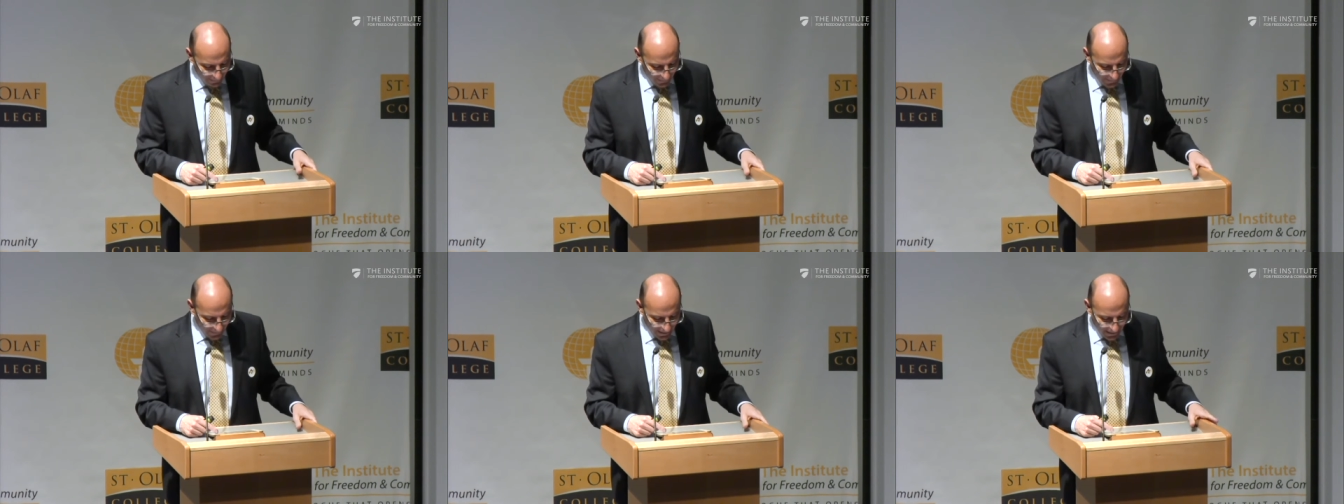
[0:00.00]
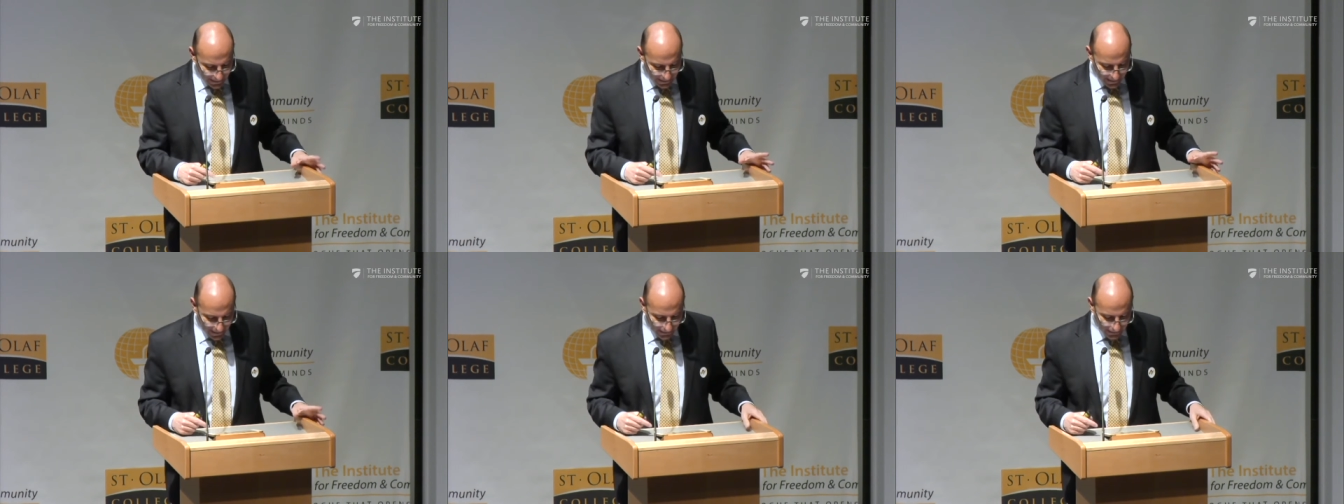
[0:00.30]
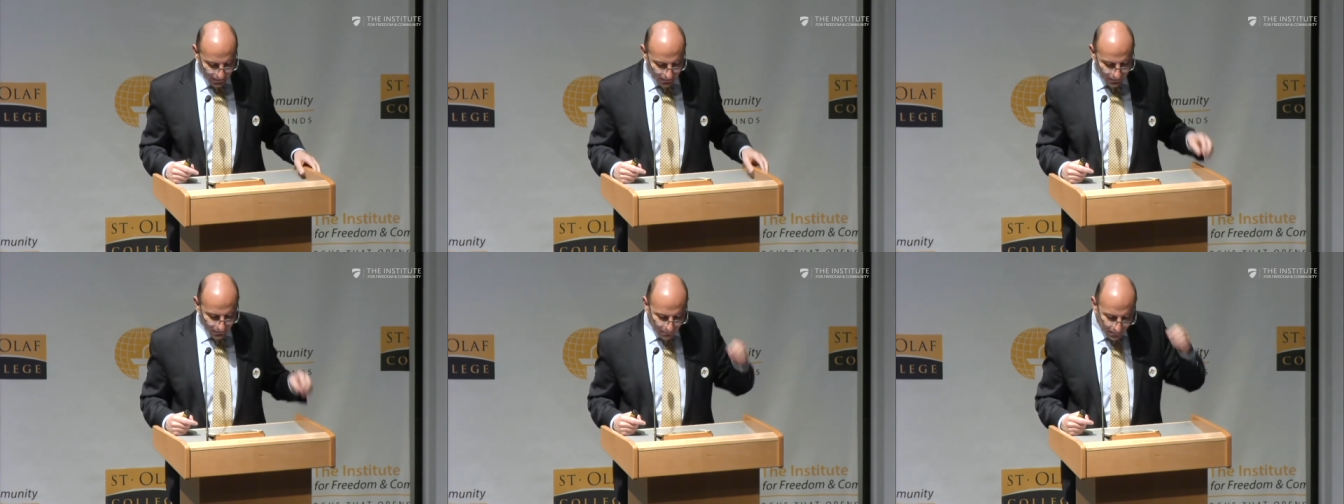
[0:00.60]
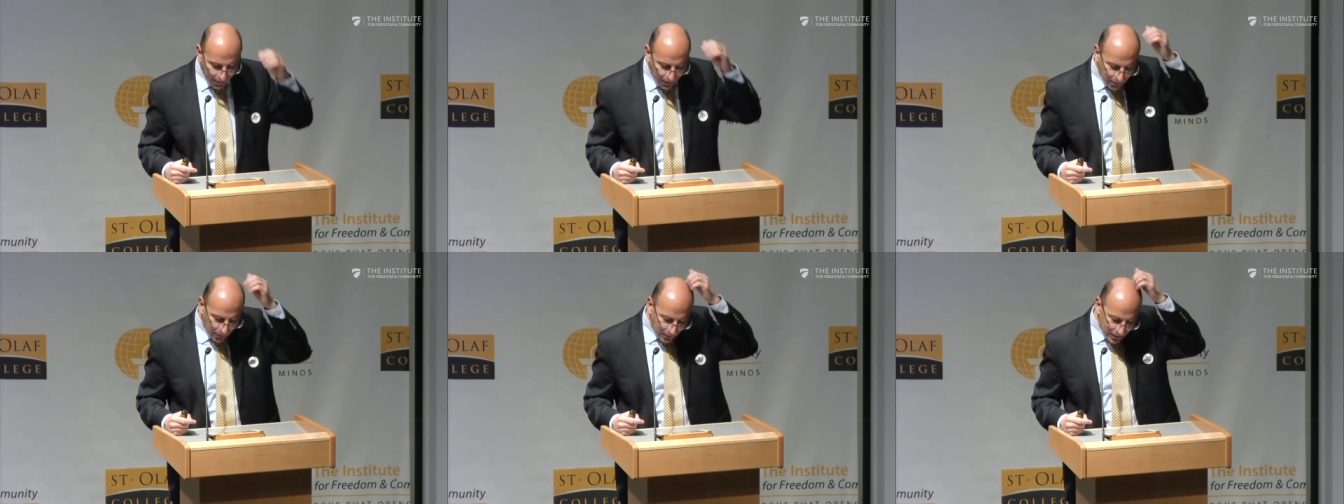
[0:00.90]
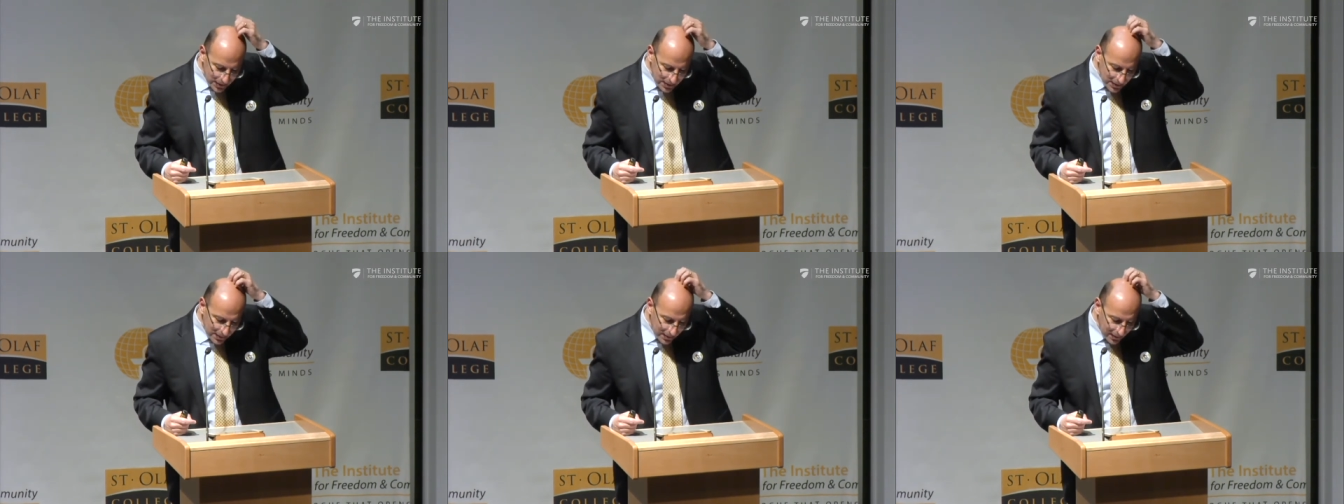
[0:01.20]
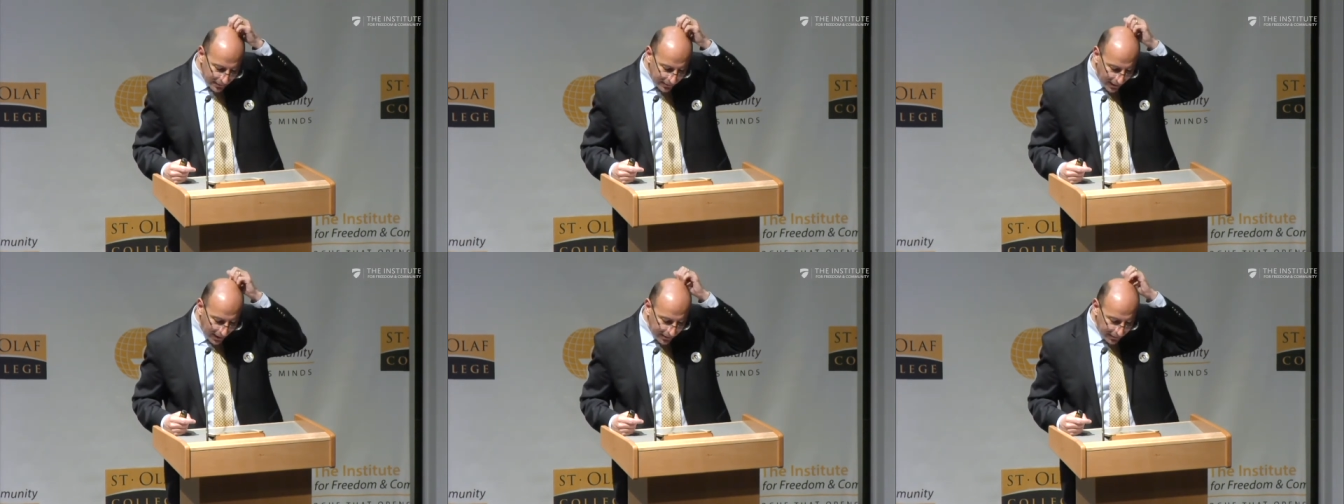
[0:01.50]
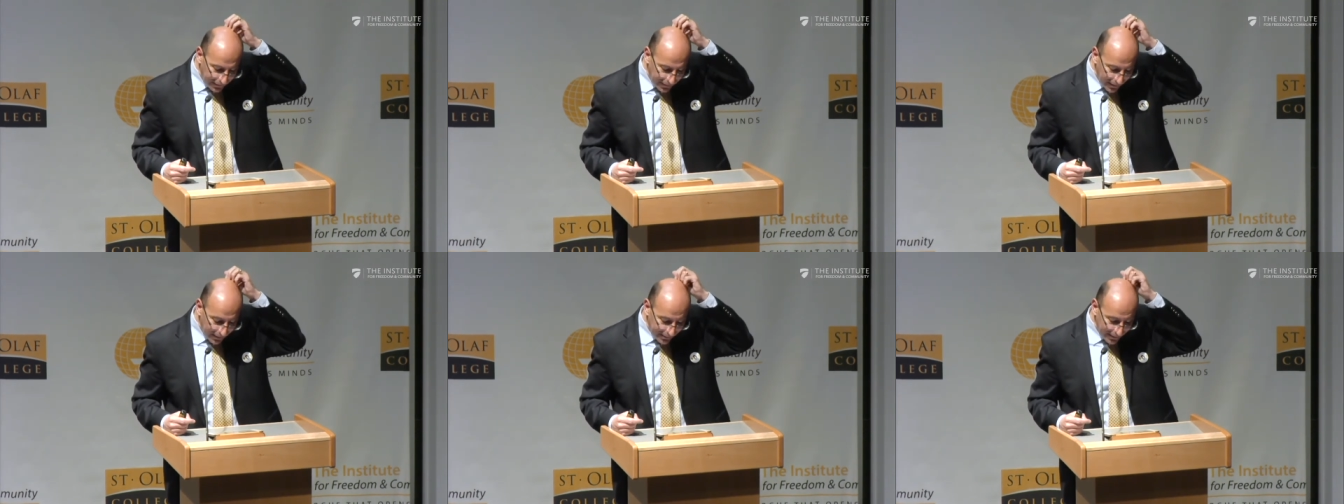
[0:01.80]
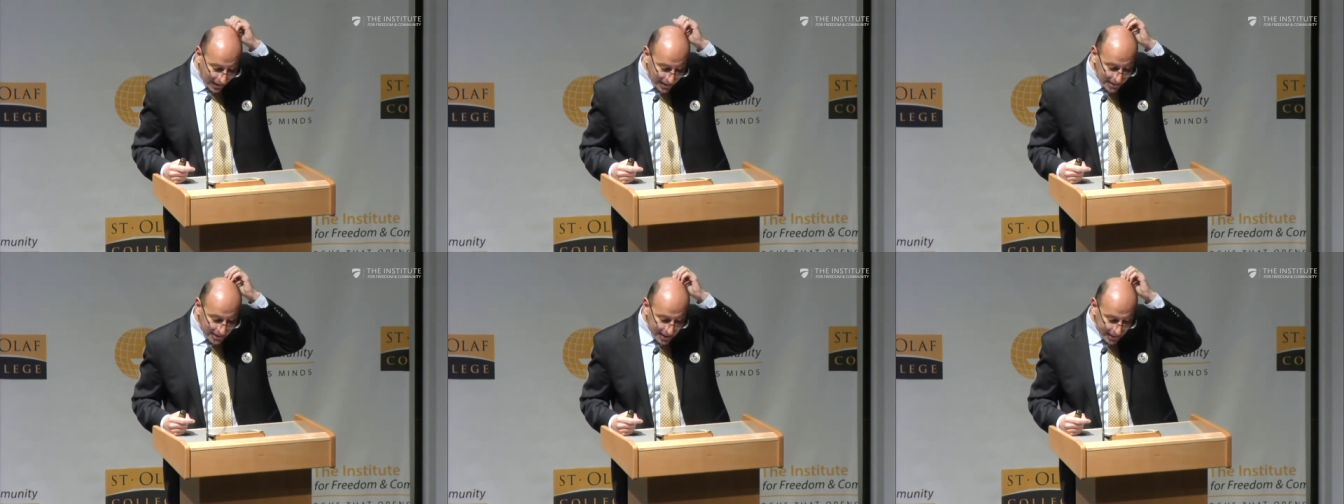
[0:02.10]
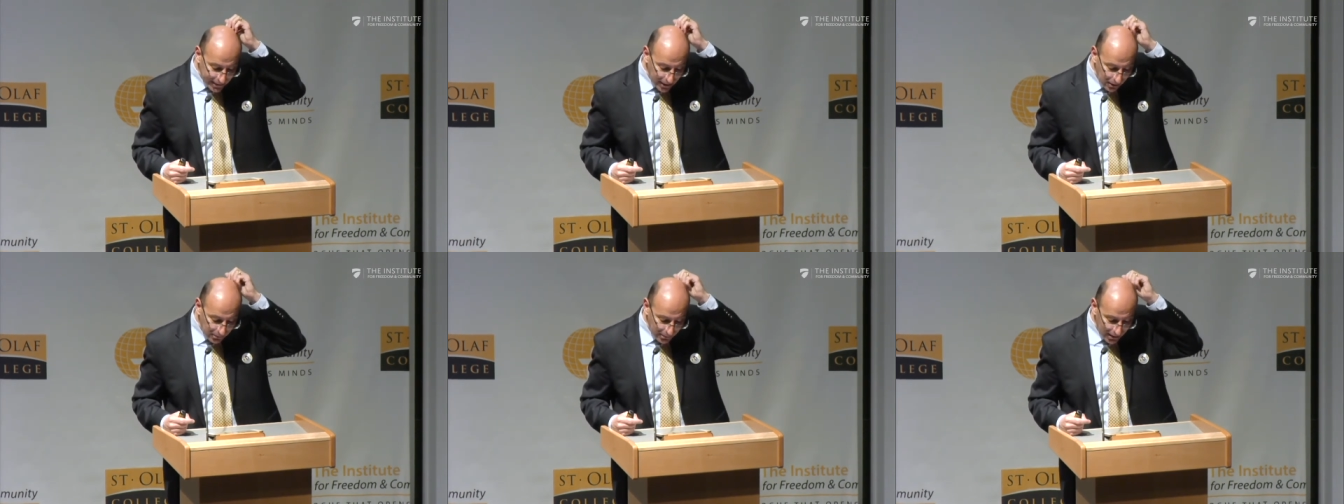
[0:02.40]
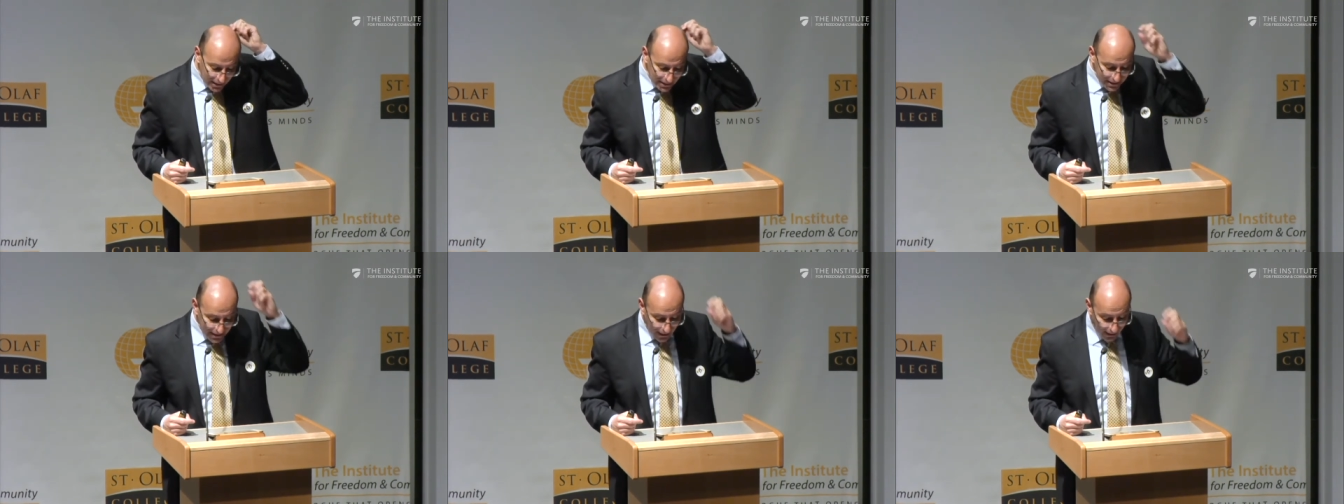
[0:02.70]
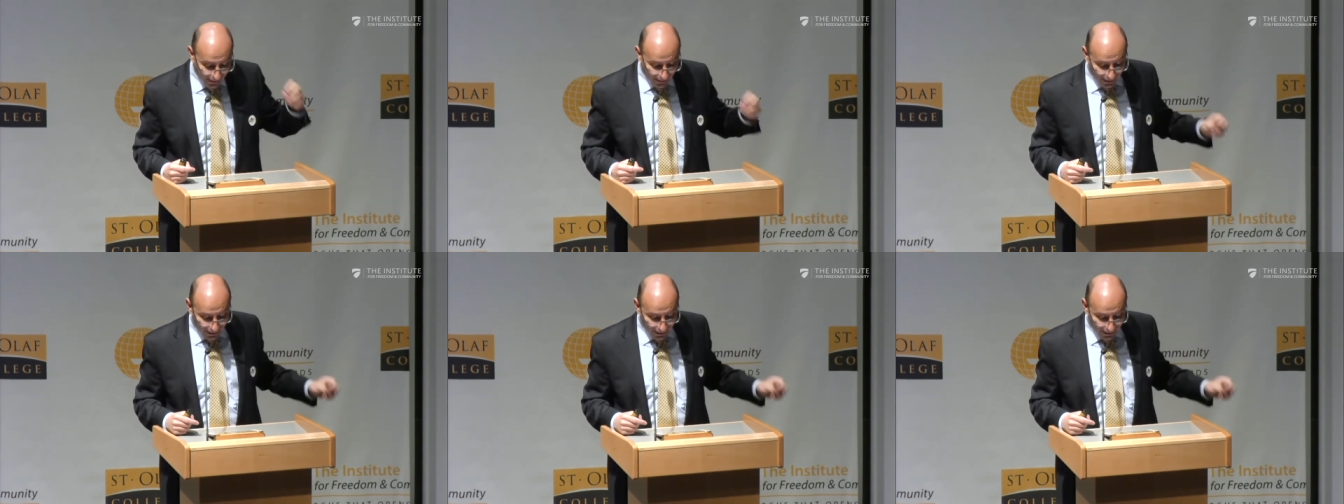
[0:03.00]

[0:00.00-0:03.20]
They said because they think that settlements are